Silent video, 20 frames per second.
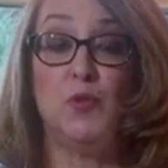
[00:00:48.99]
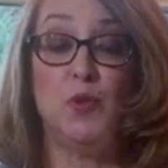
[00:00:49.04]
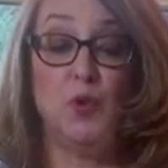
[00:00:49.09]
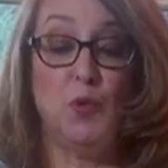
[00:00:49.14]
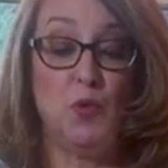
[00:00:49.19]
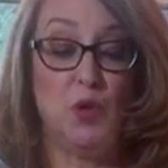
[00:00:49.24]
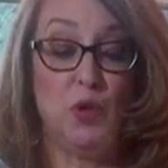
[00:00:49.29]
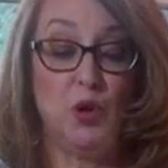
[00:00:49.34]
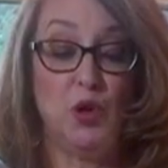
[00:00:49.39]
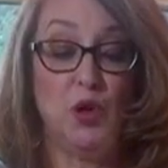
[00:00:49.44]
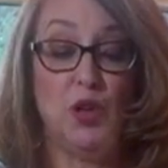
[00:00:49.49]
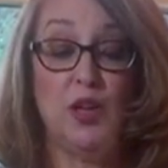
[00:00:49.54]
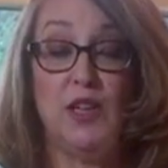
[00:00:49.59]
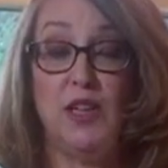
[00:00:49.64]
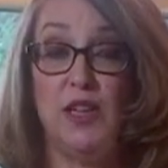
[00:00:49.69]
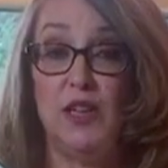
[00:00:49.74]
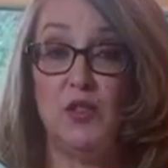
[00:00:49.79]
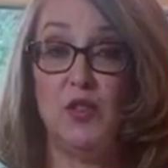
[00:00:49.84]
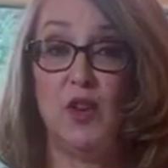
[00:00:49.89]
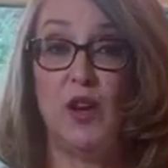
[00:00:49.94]
for work
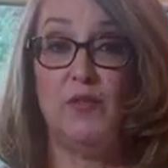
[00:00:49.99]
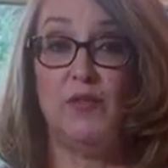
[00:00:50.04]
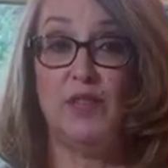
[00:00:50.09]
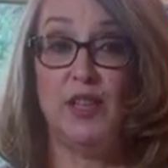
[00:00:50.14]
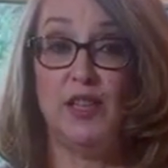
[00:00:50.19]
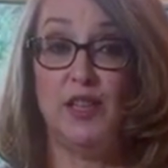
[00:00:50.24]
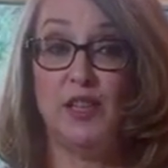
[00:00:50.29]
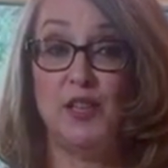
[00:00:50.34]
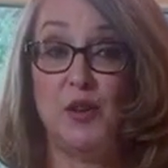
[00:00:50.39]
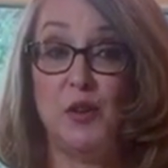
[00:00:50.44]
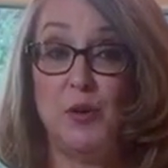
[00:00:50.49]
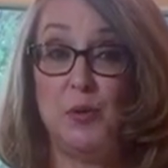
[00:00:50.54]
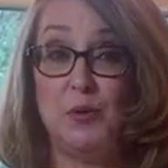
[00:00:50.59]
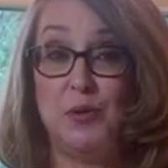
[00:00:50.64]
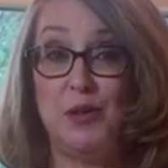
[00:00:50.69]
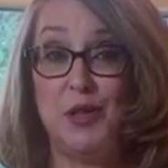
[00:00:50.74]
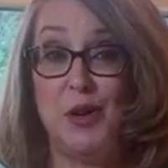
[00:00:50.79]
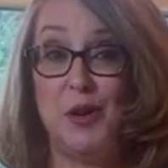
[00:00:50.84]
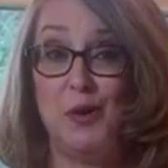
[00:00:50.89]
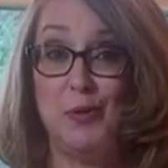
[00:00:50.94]
and he's often in a
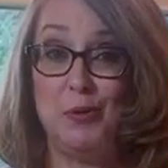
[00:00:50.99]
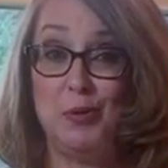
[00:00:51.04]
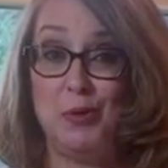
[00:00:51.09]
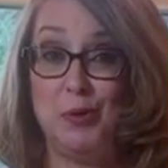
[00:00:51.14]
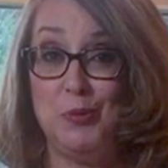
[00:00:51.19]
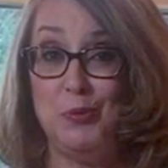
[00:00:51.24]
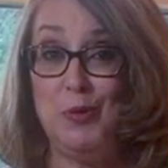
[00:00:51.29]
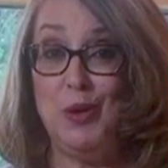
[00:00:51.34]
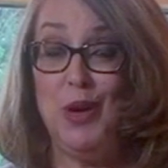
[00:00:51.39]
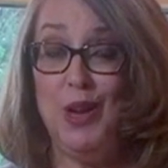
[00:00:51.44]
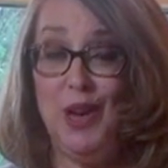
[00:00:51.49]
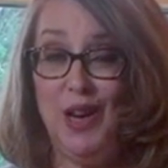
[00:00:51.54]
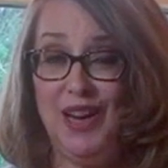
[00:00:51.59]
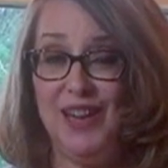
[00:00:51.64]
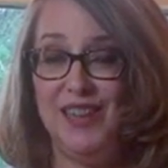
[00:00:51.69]
hotel room,